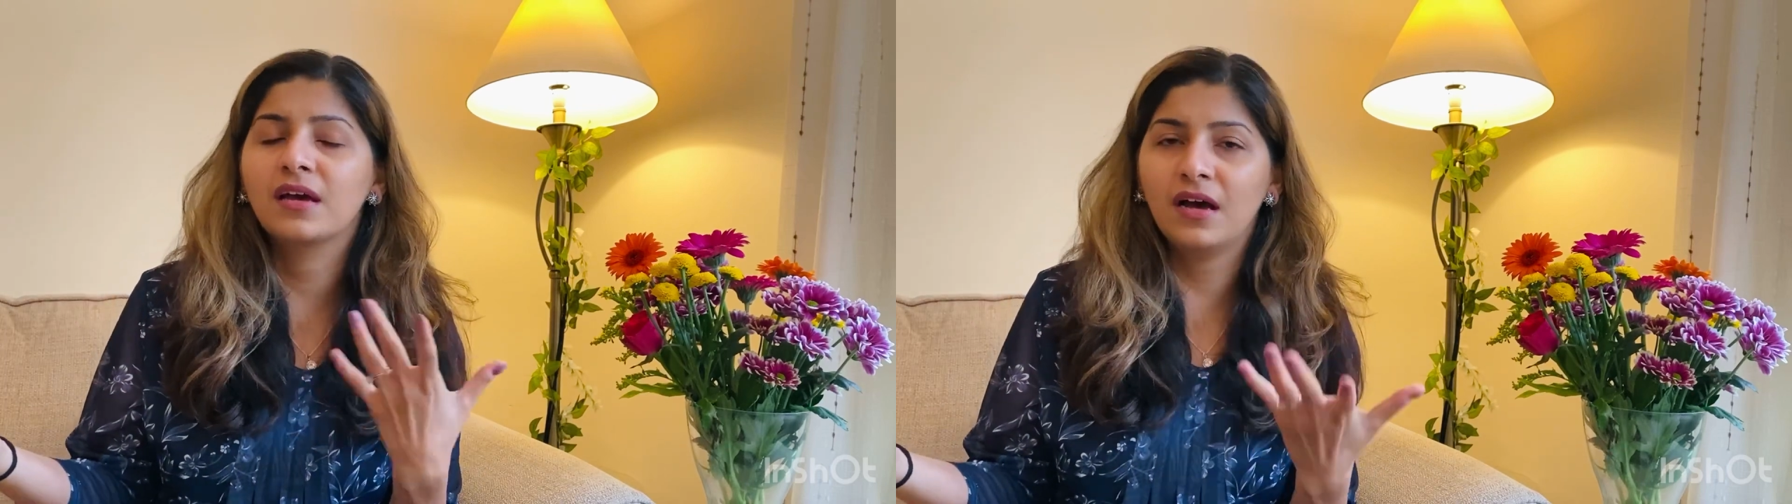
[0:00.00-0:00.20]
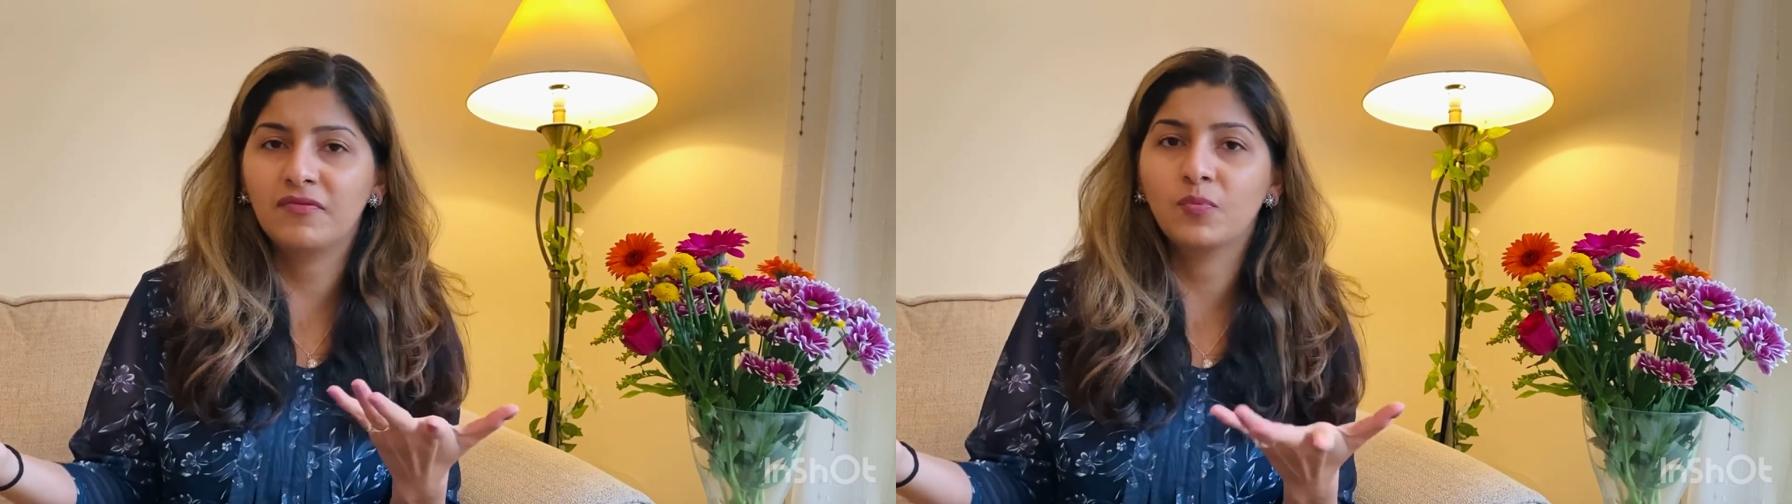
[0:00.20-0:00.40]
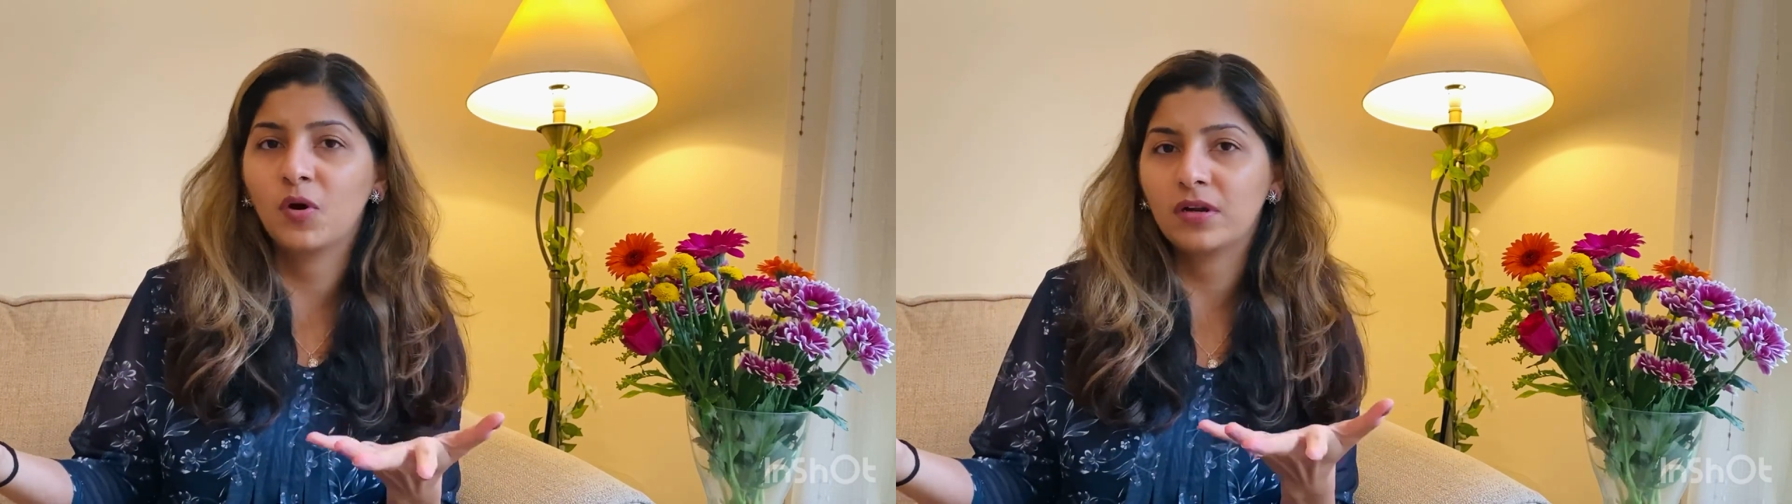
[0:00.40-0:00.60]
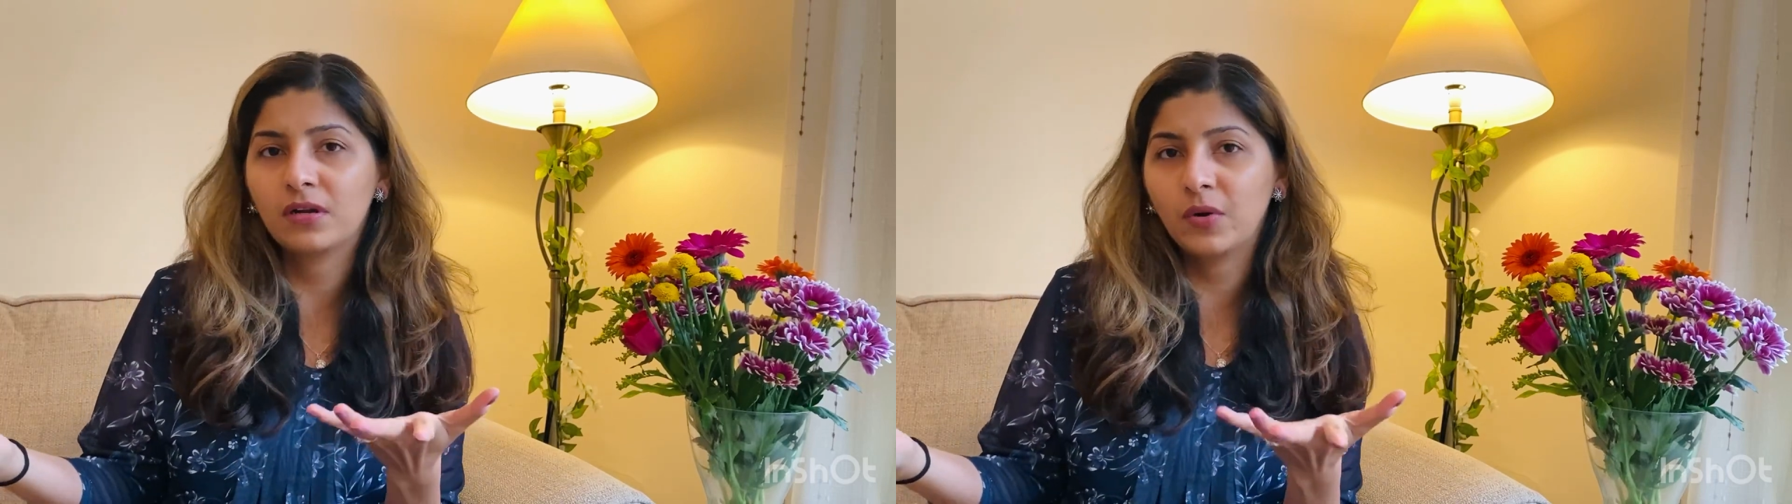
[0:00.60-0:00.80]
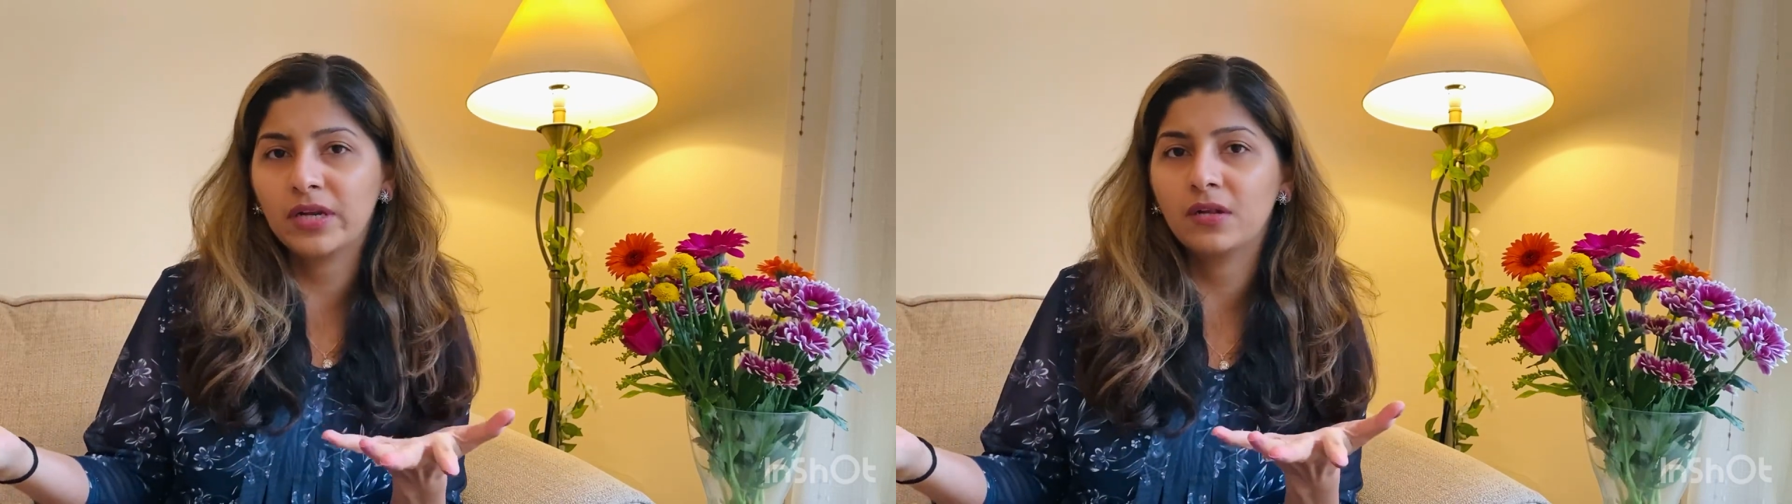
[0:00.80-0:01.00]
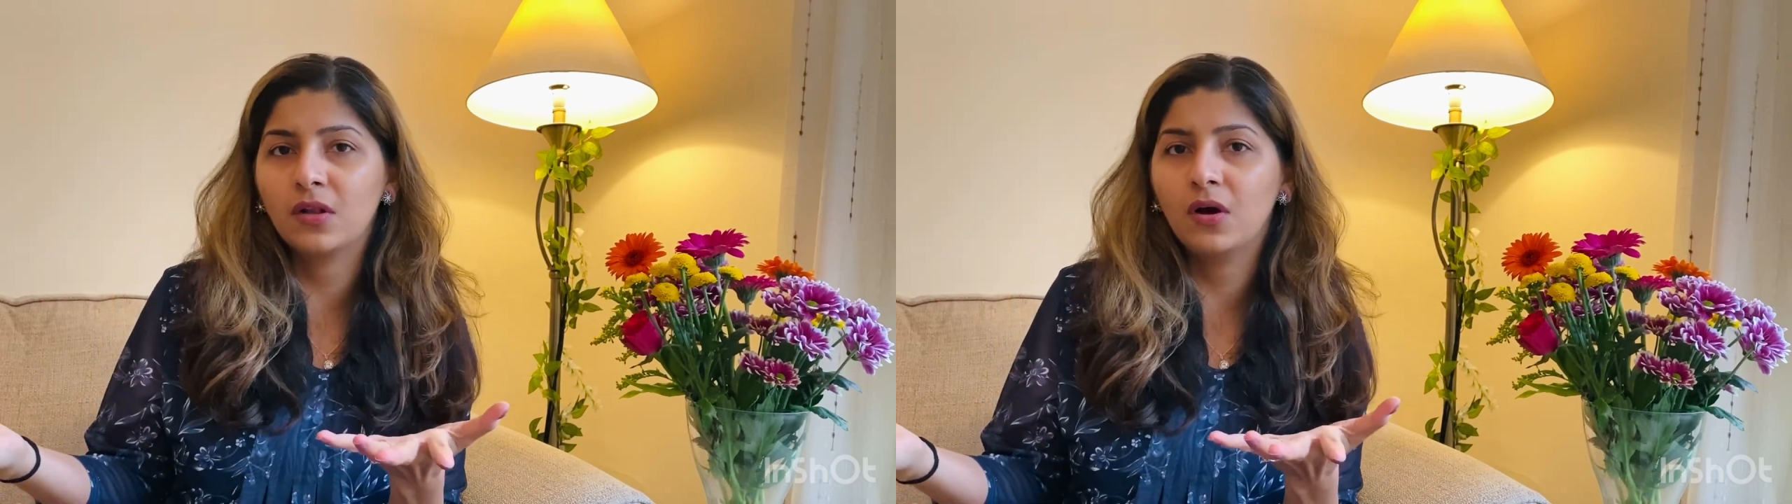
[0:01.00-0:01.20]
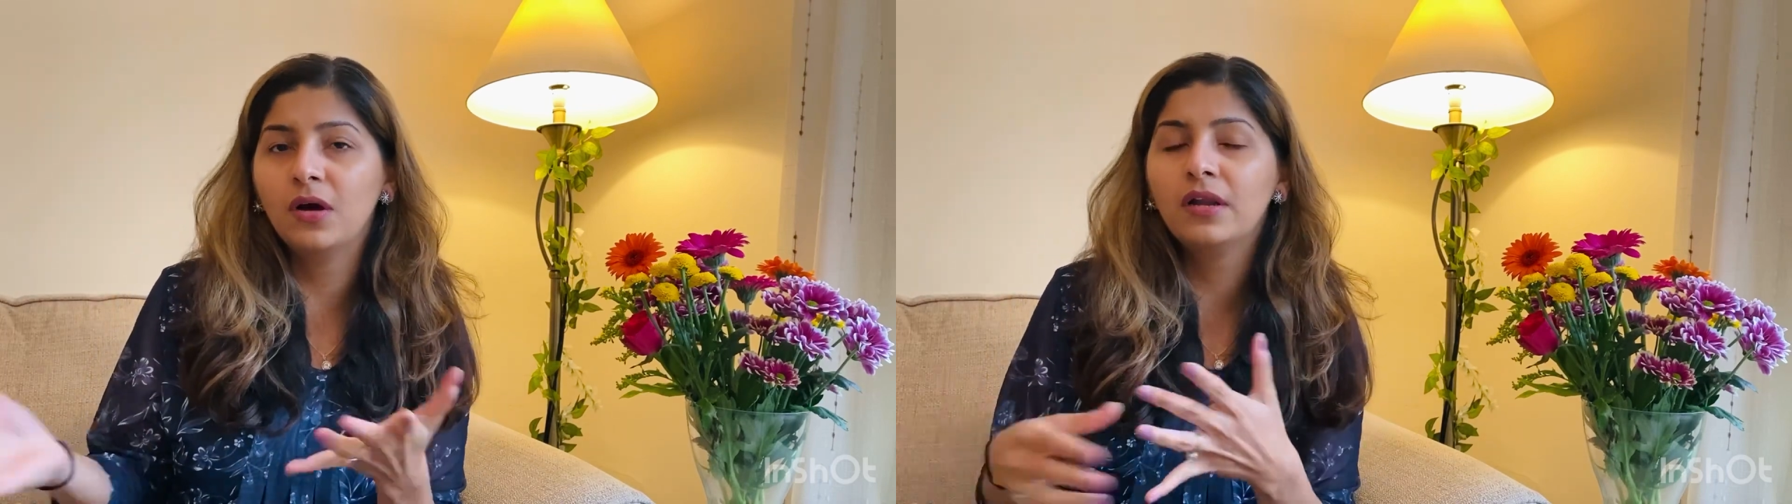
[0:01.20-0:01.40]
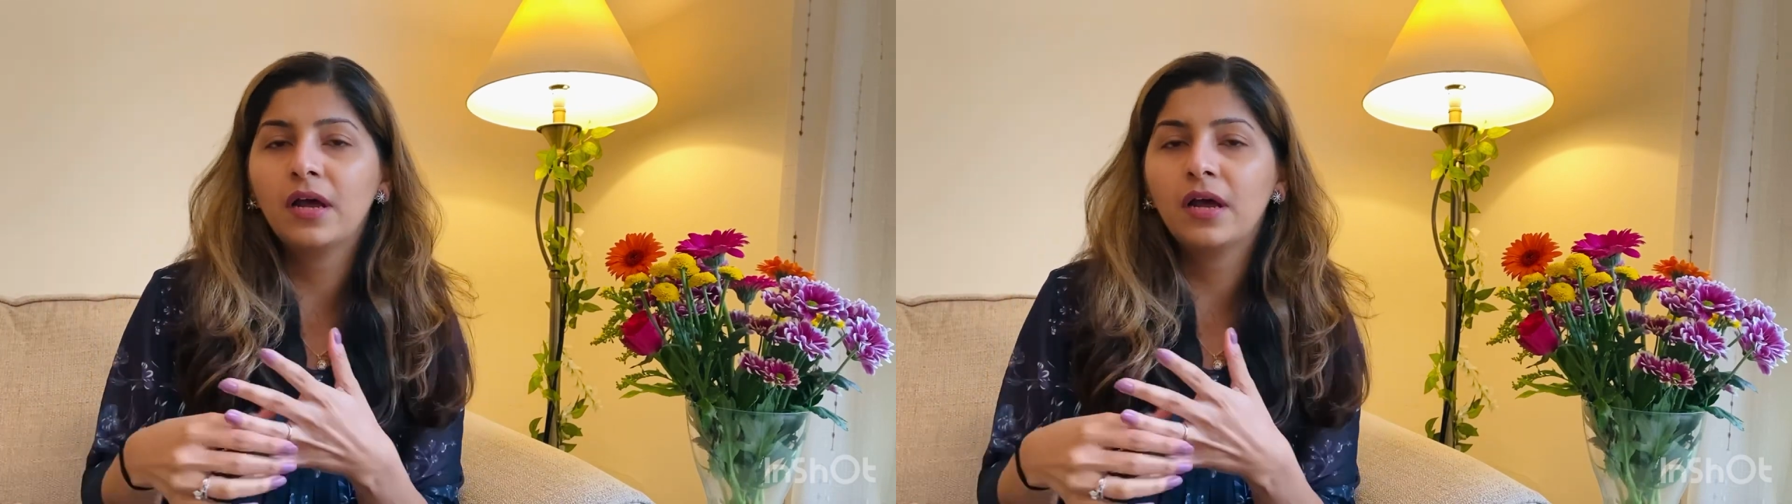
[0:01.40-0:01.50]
I've bought quite a lot,